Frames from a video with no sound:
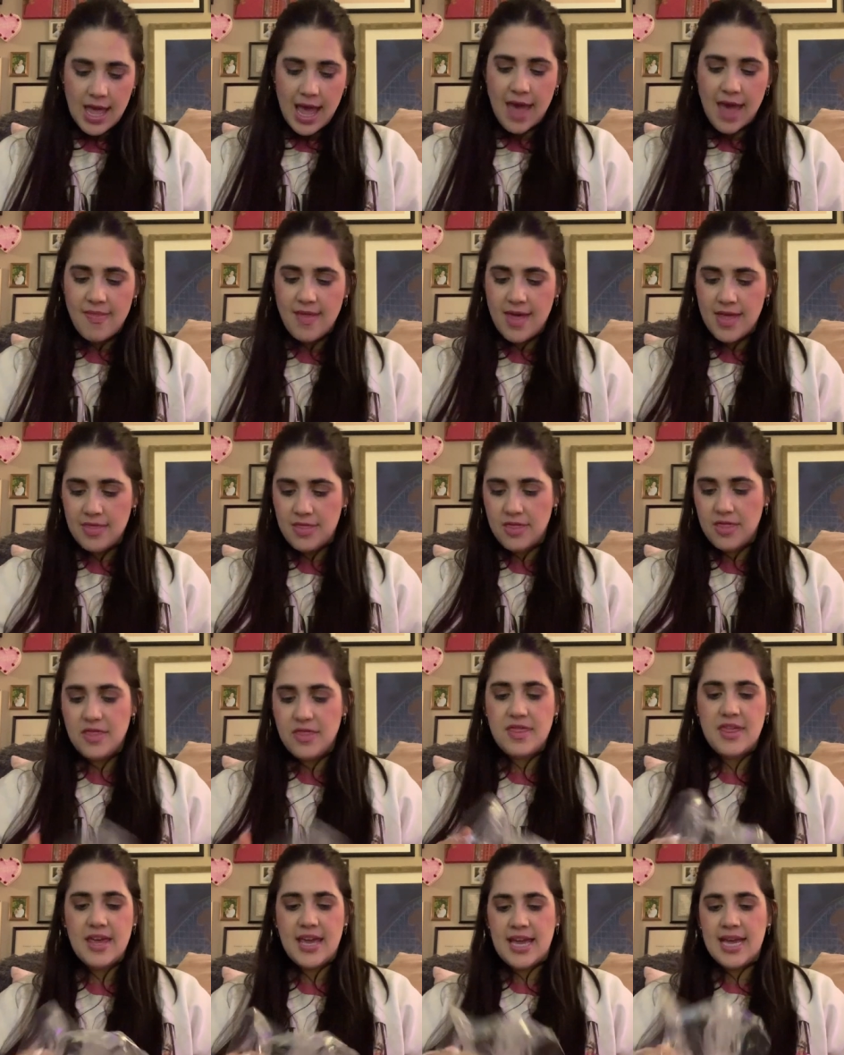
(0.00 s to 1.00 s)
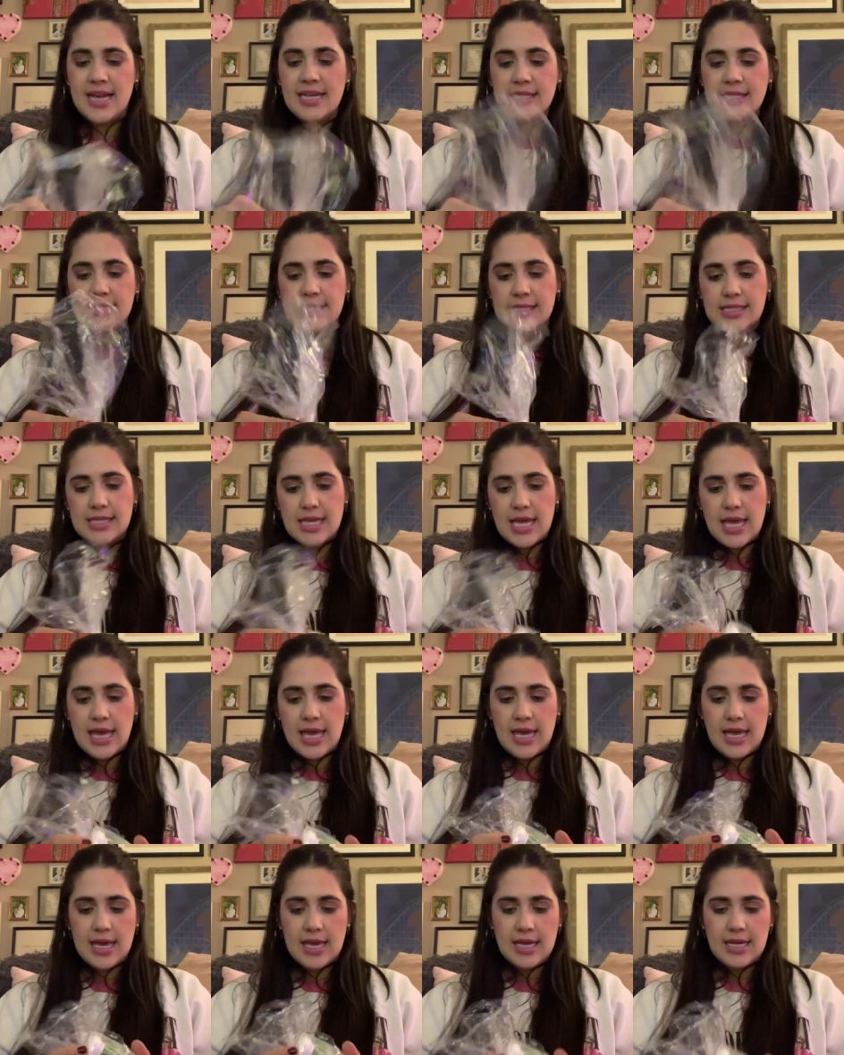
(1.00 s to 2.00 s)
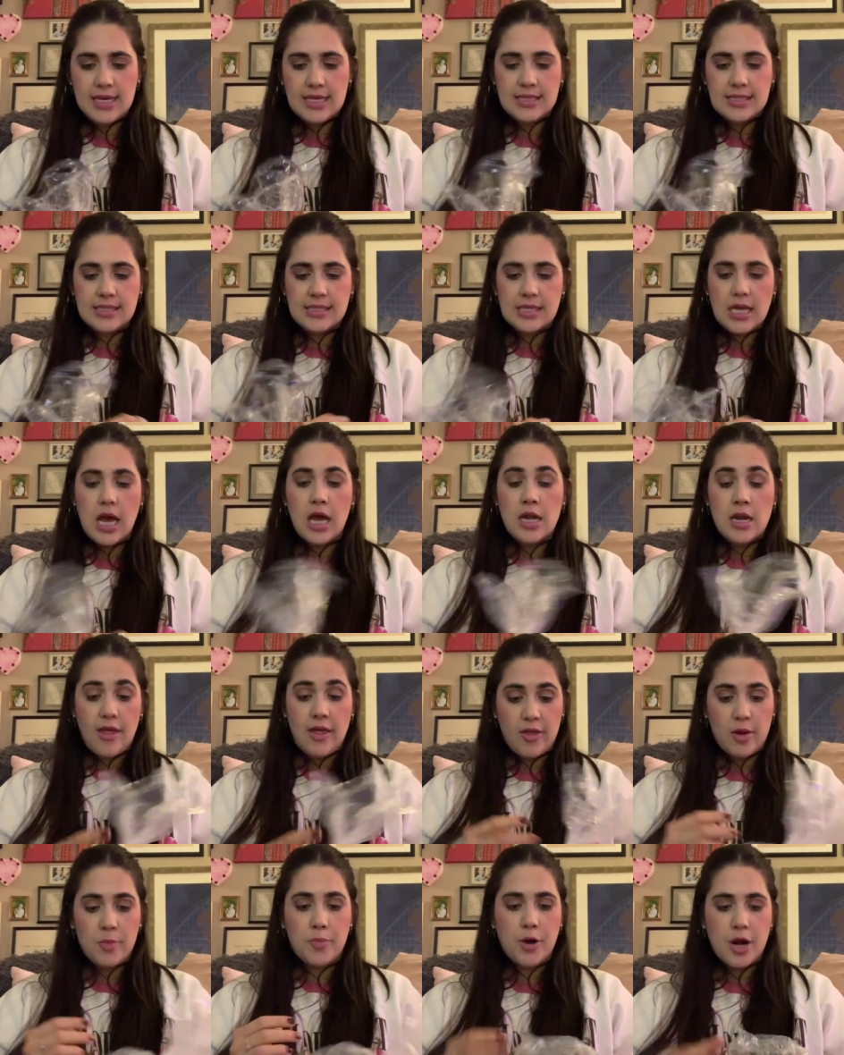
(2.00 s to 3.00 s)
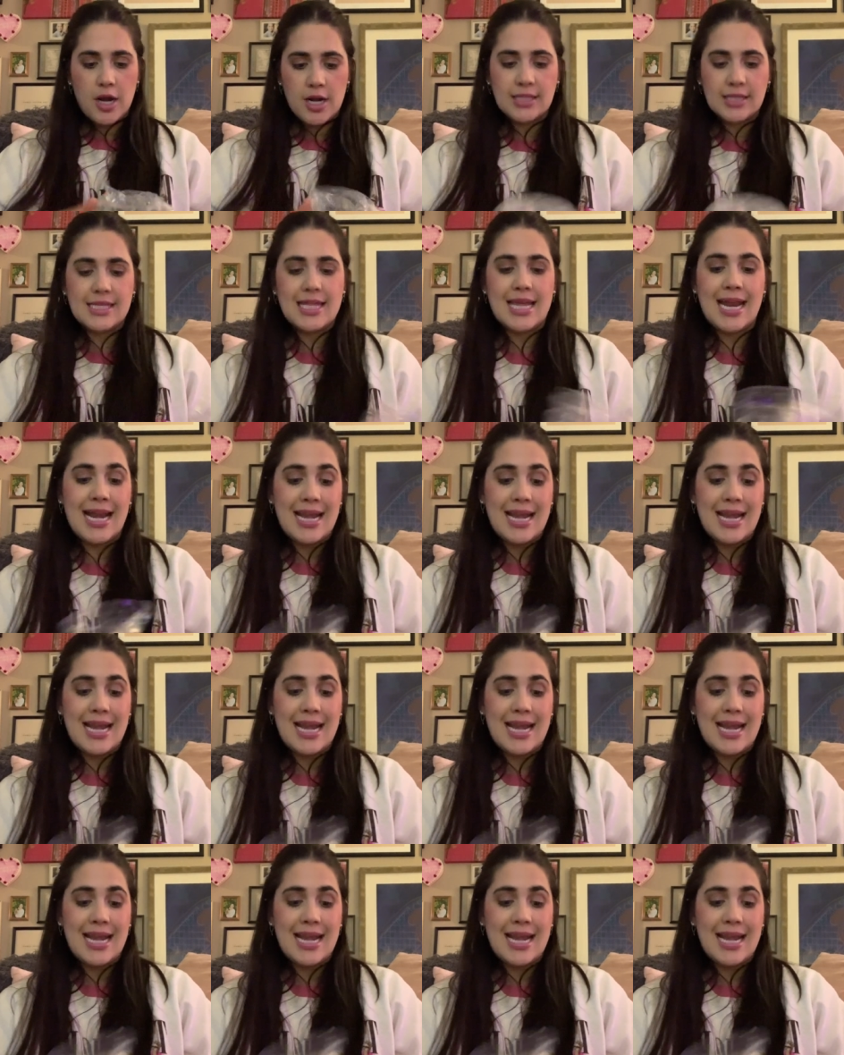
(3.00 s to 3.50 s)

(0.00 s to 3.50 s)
And then this is another product that I